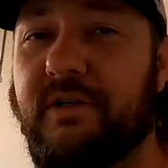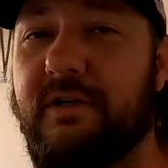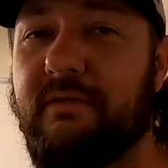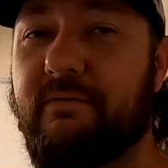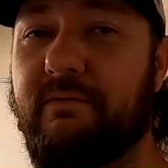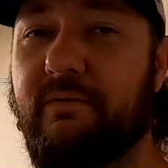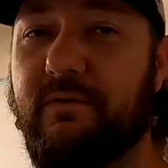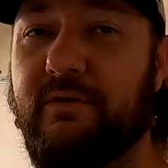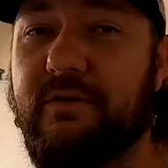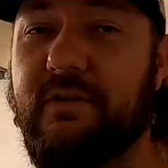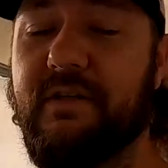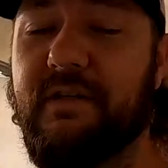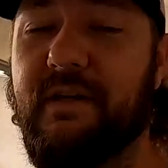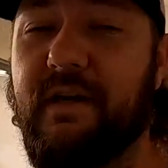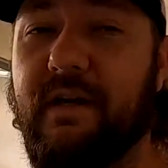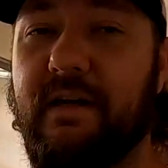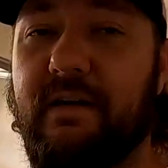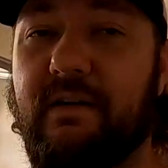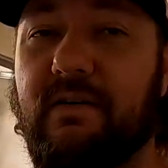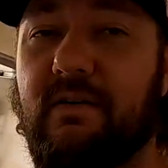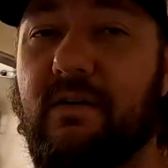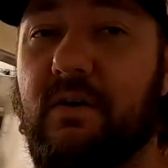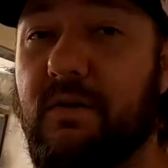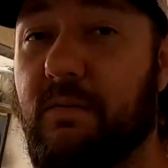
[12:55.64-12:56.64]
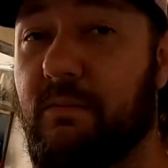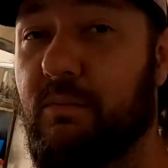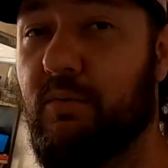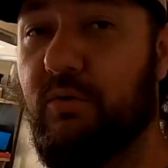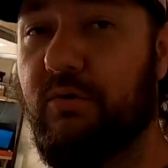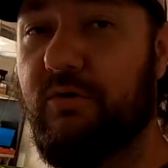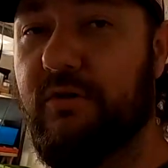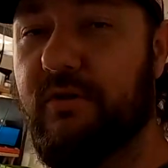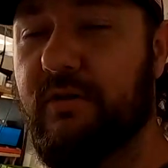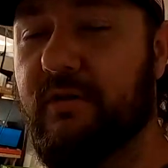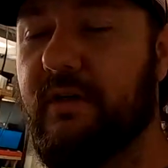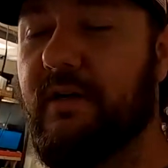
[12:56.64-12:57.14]
it for today on the
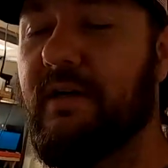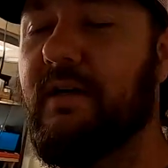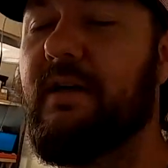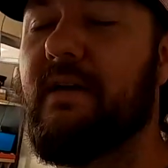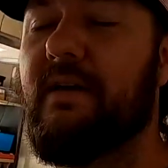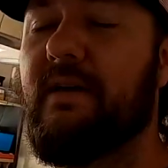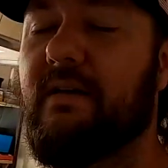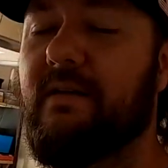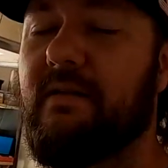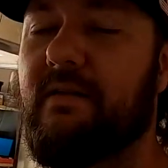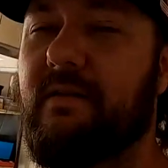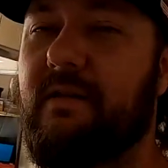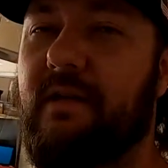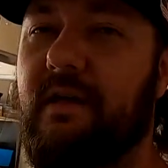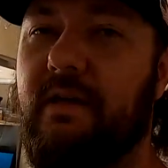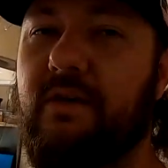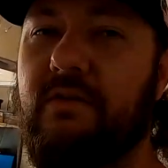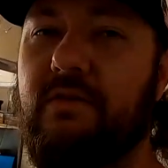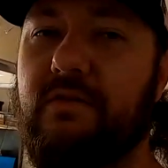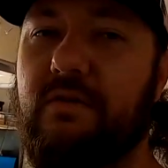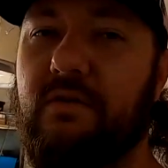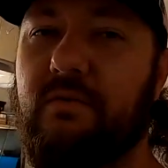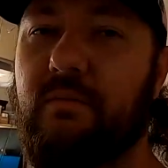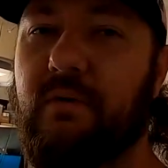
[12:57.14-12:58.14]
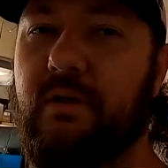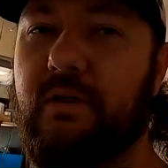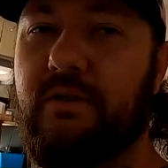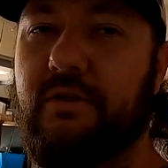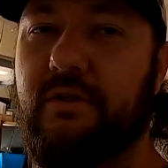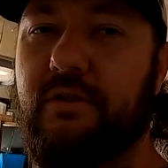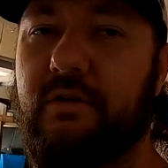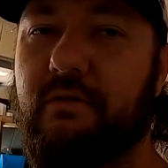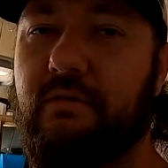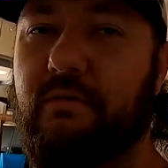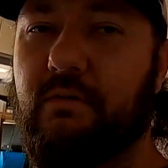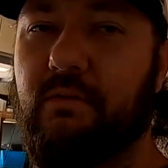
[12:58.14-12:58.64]
Porsche. Thank you so
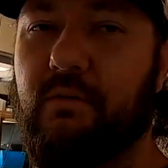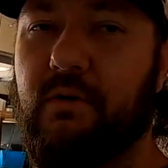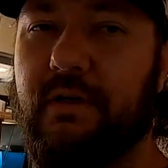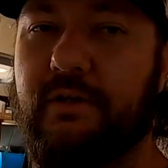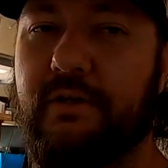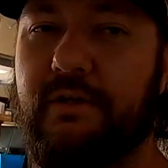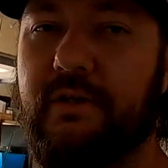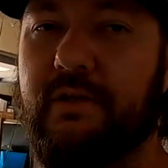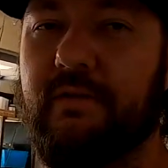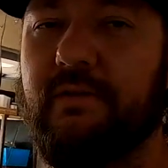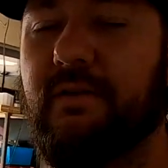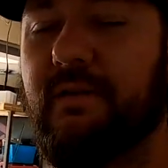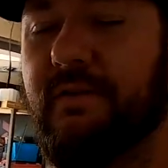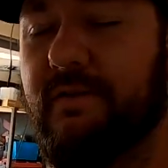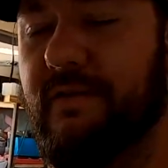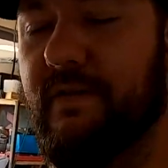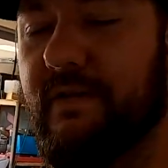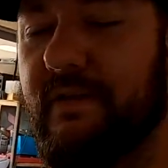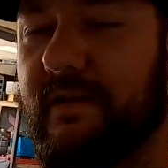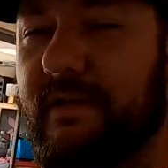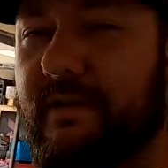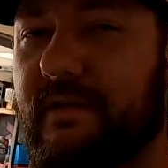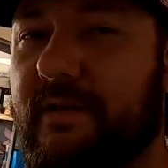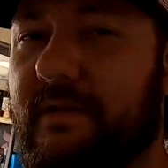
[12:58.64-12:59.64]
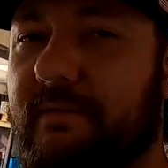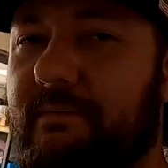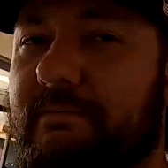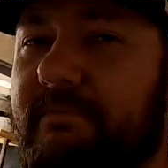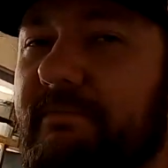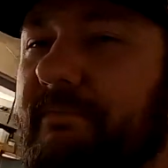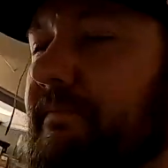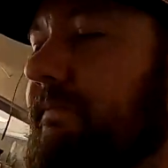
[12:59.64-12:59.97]
much for watching. See you next time.